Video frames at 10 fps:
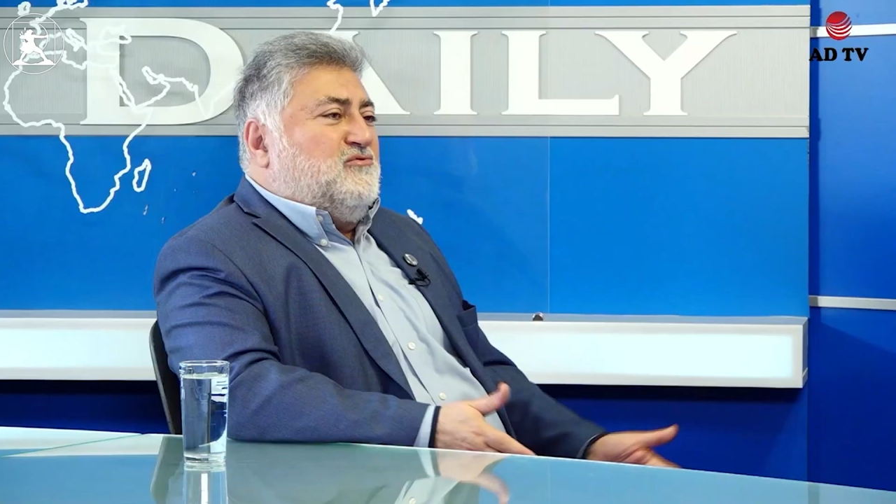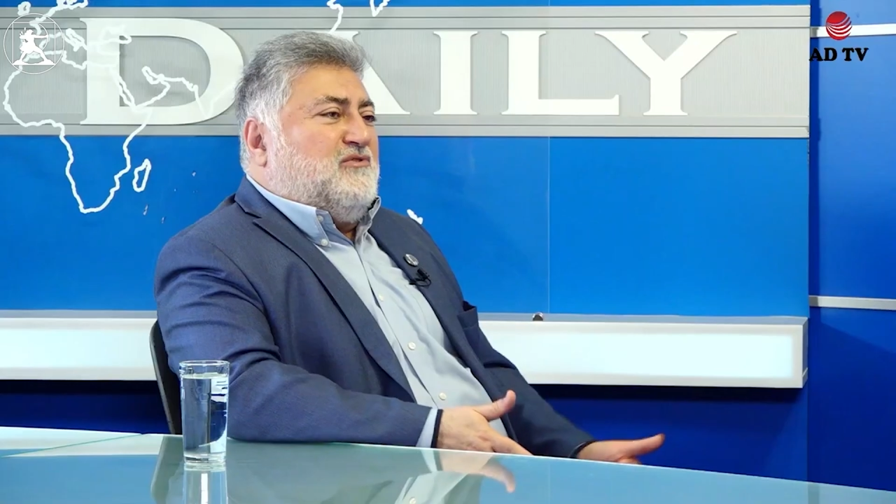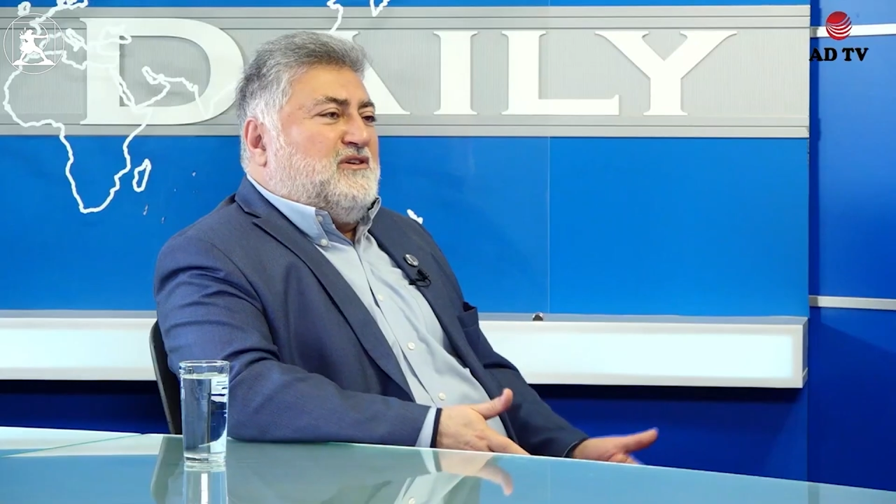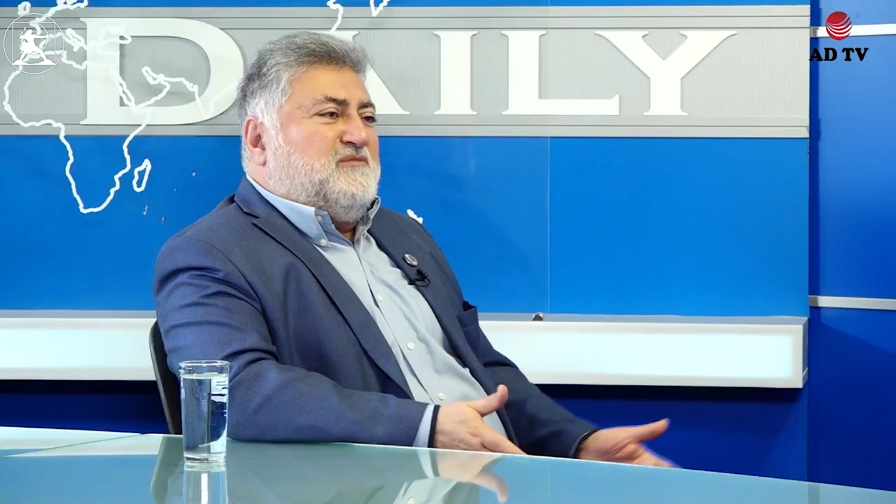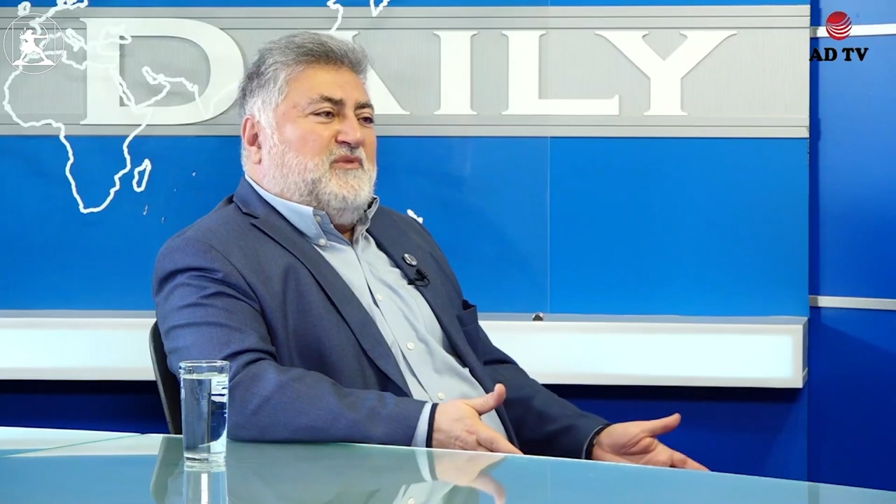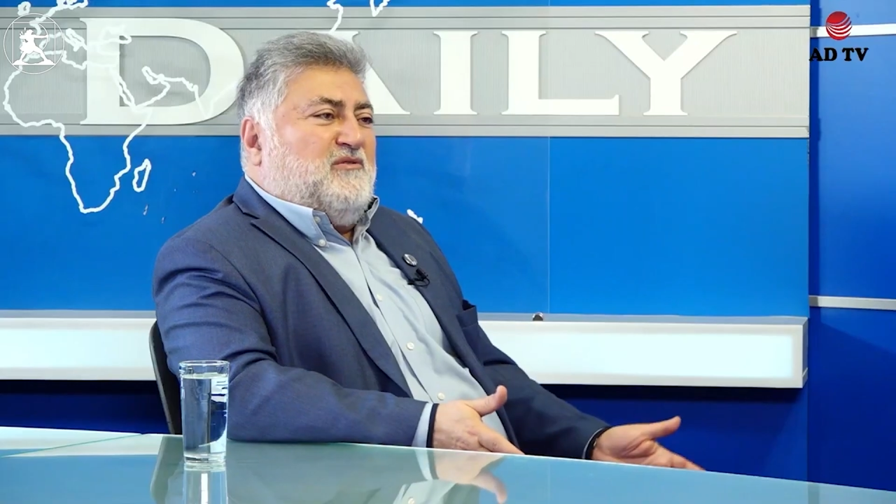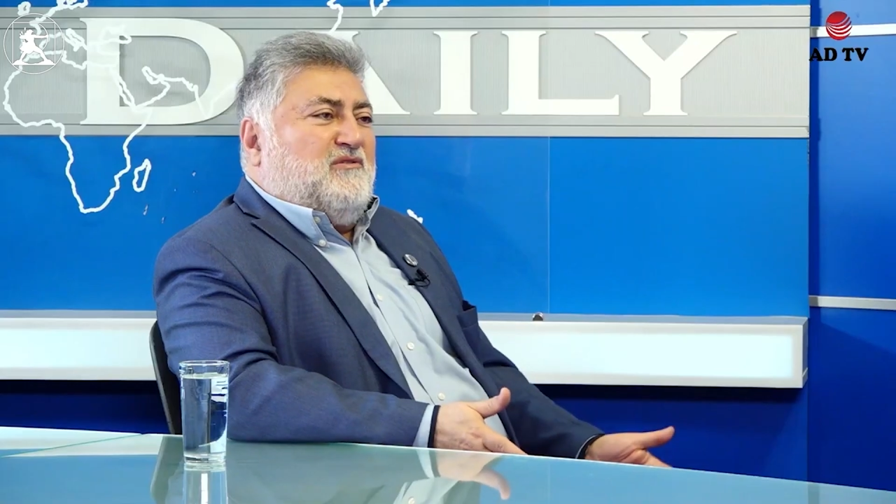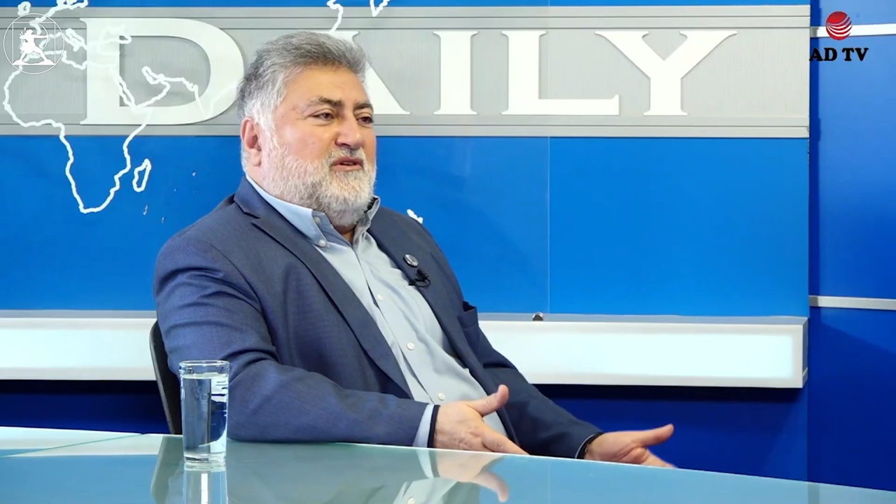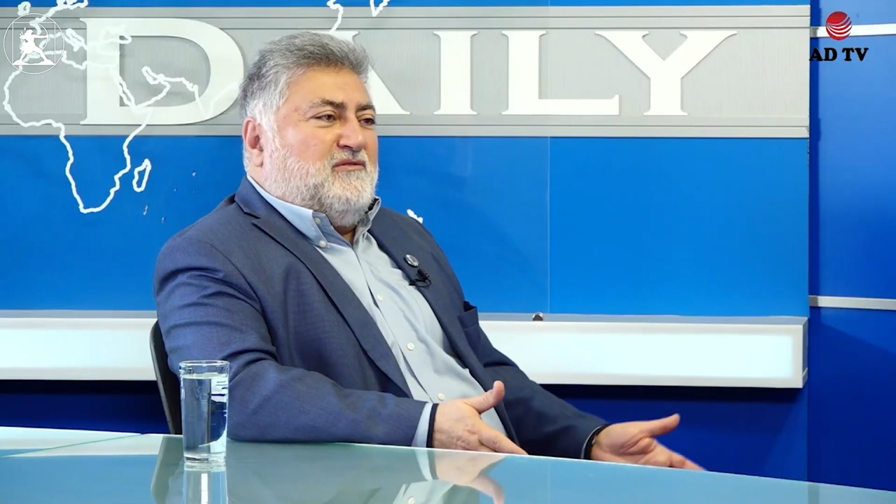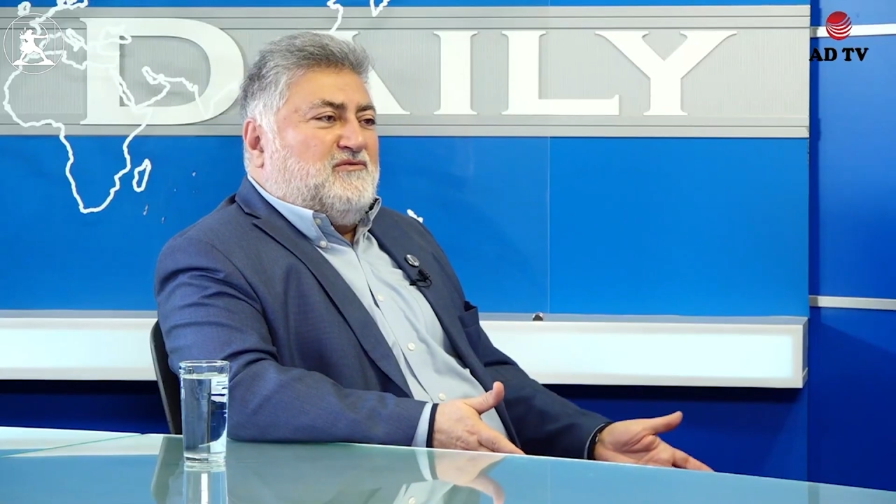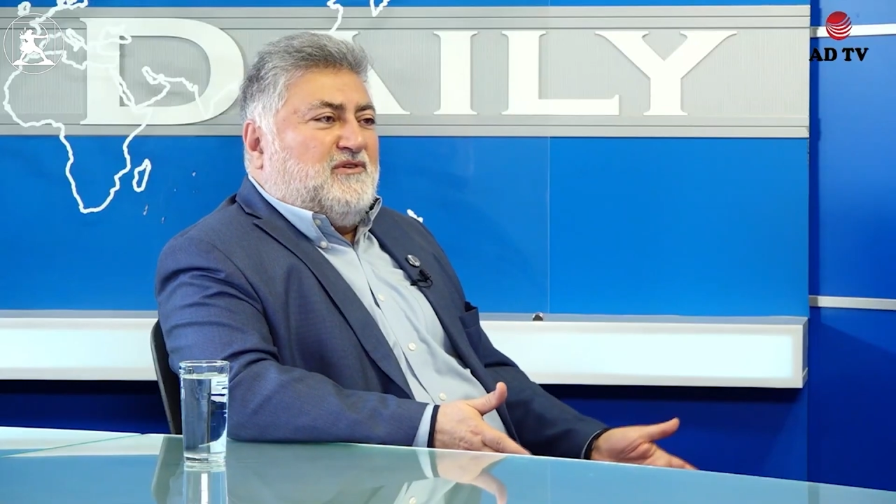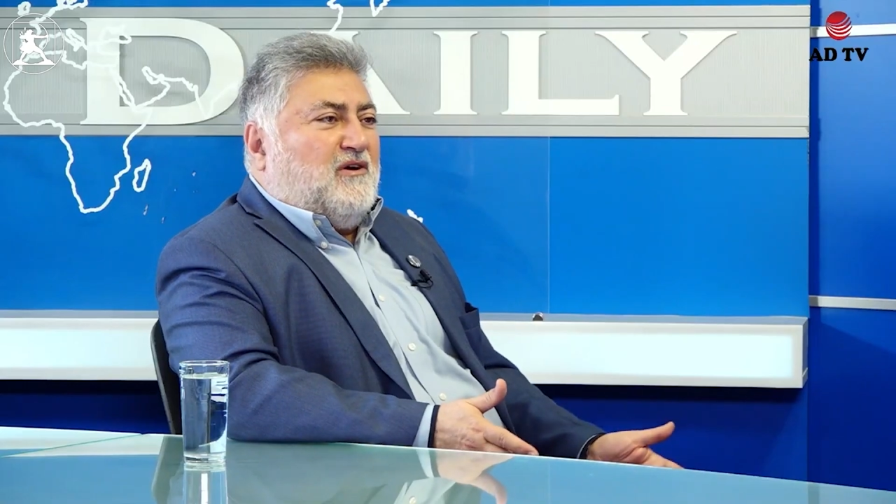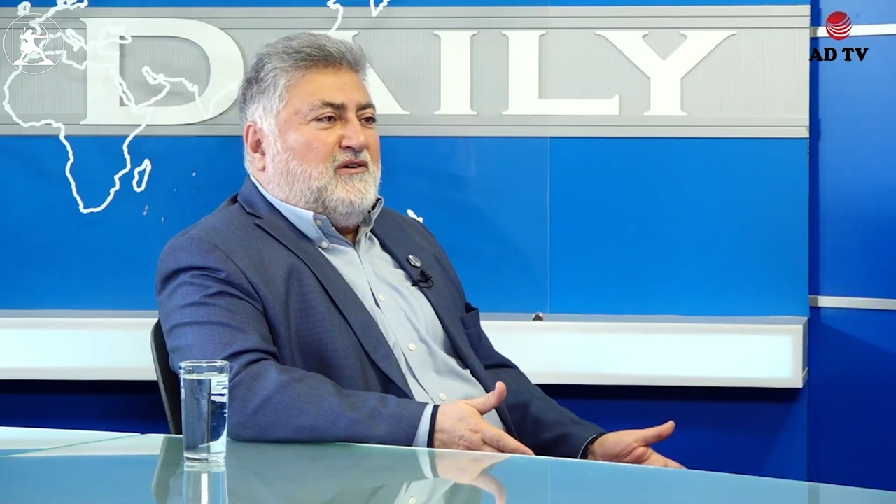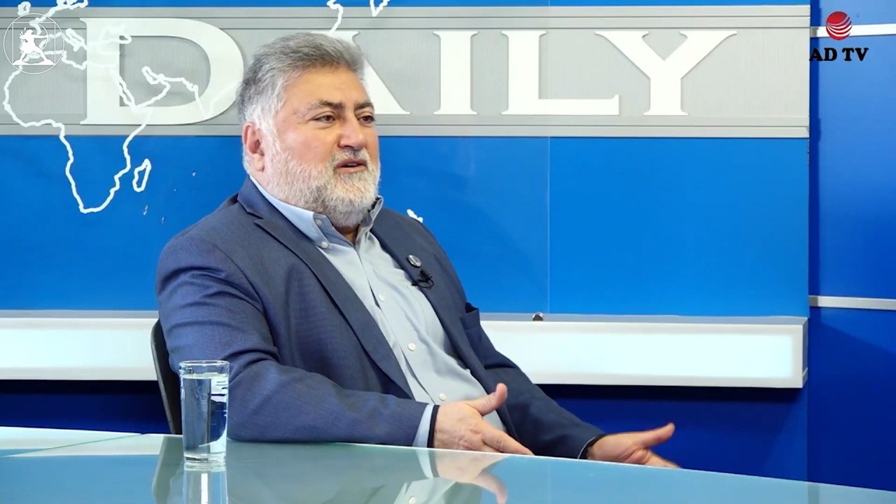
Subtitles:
have anything to bring to the table